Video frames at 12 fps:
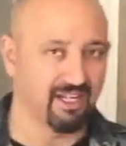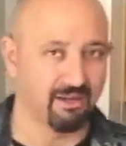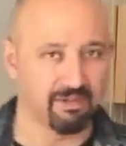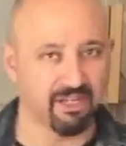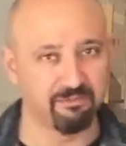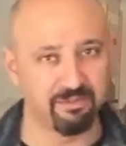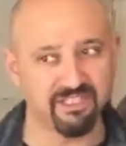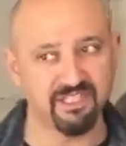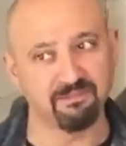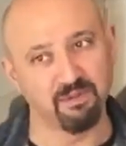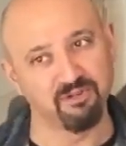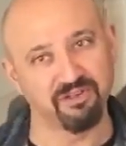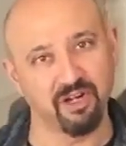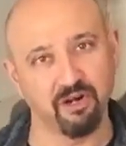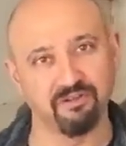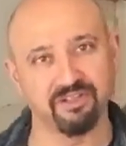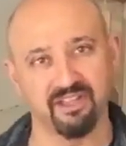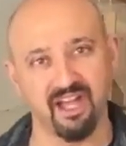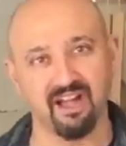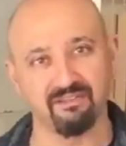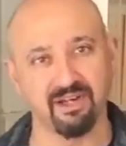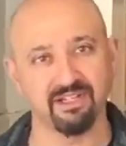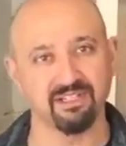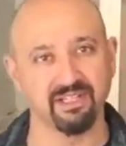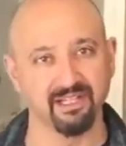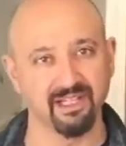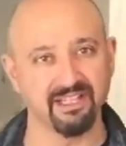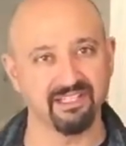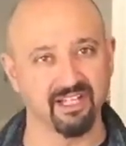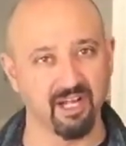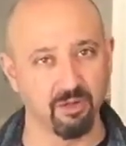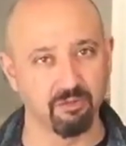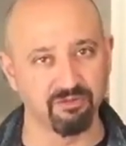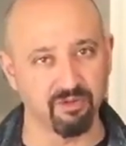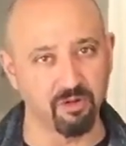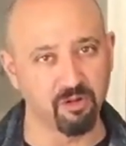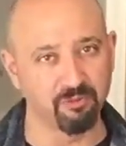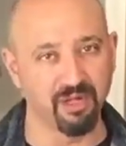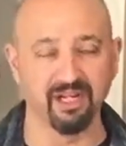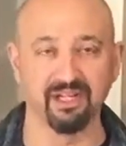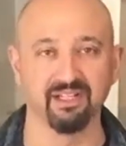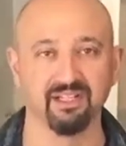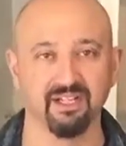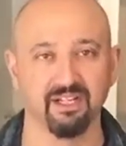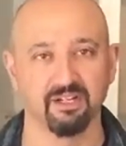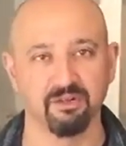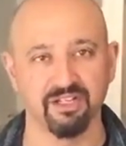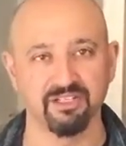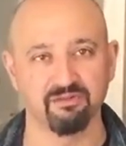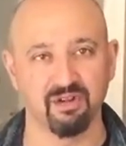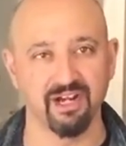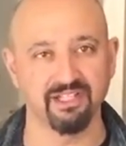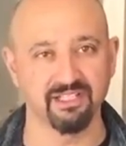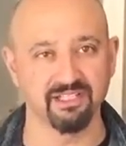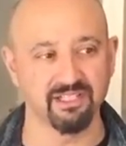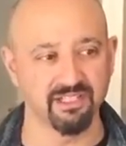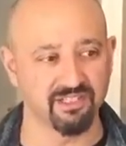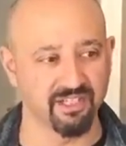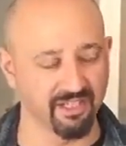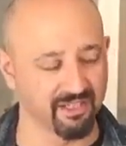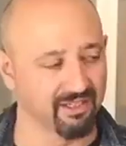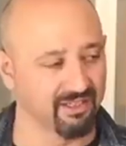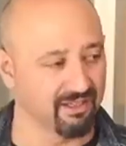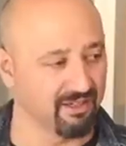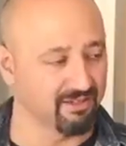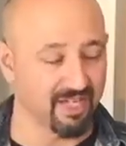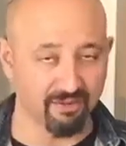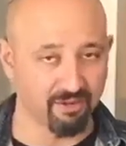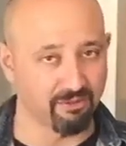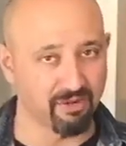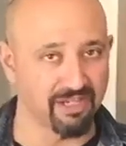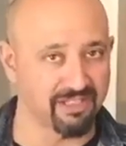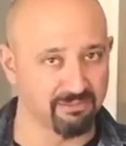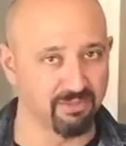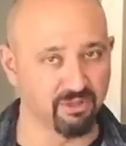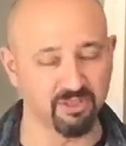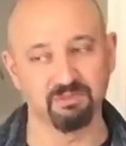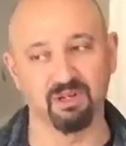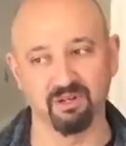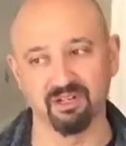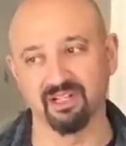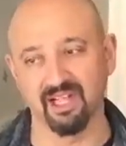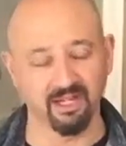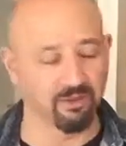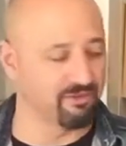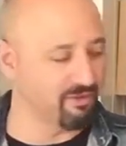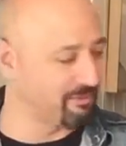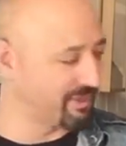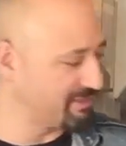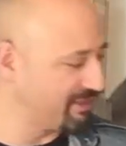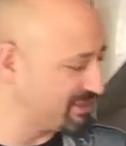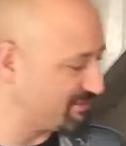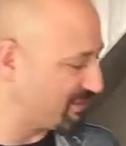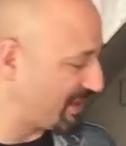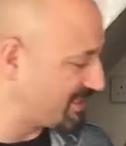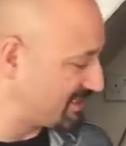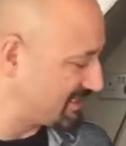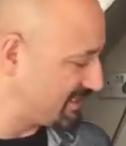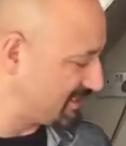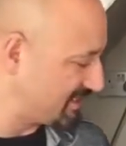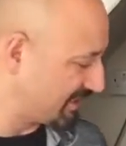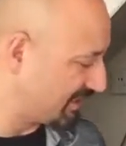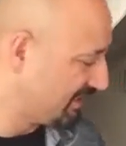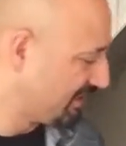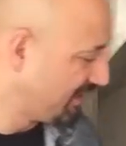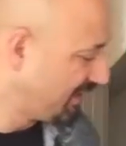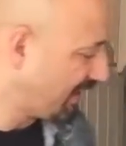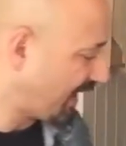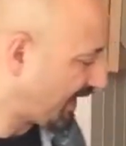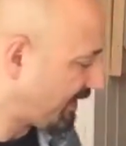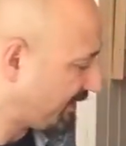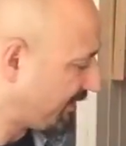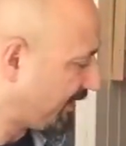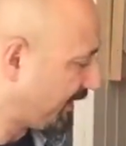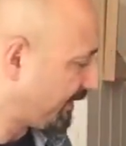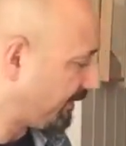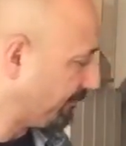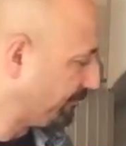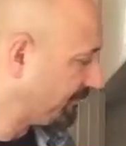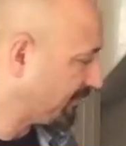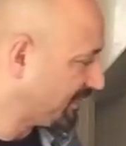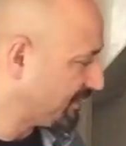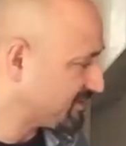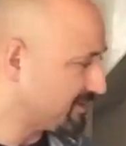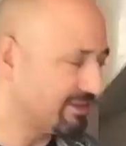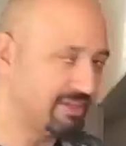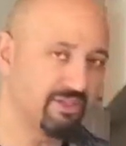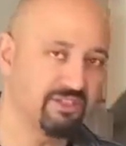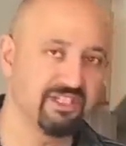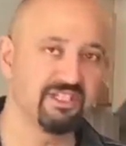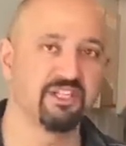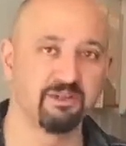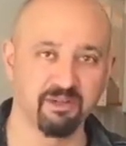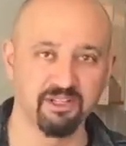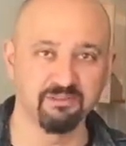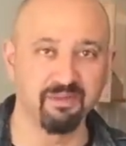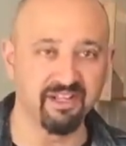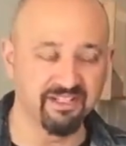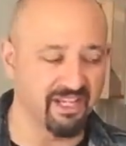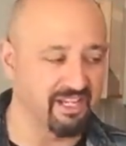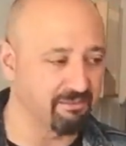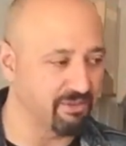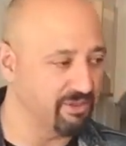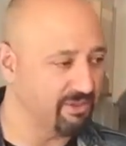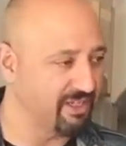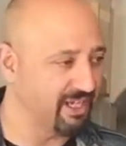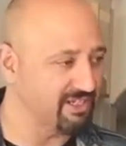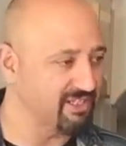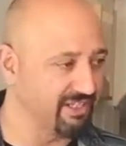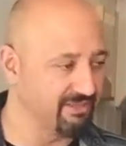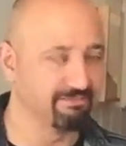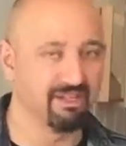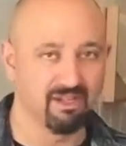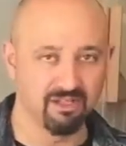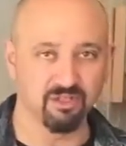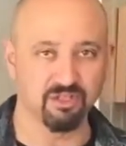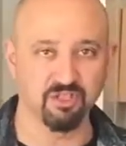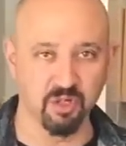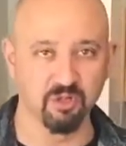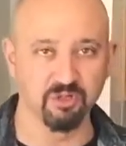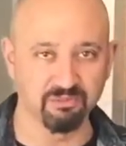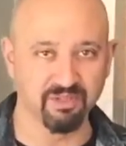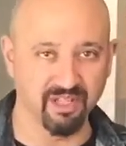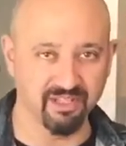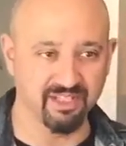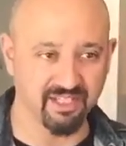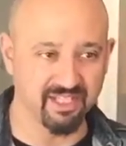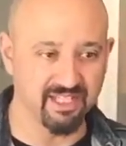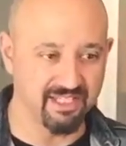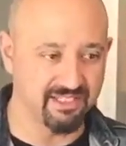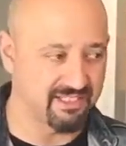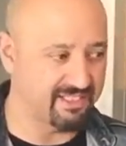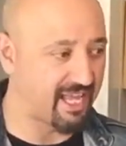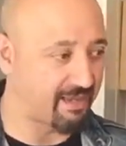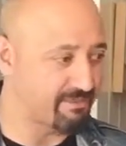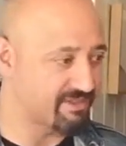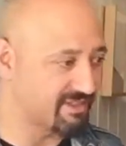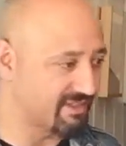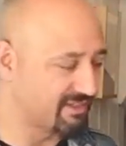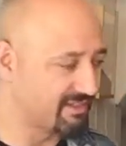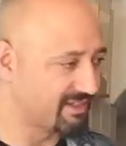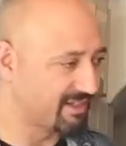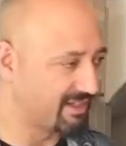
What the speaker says: I'm kind of busy moving over to that. I'm actually letting go of all my creative writing teaching. I'll carry on writing books, but I'm going to let go of all my creative writing teaching. And it's not that you can teach anybody to meditate, but you can actually sort of show them the easy steps and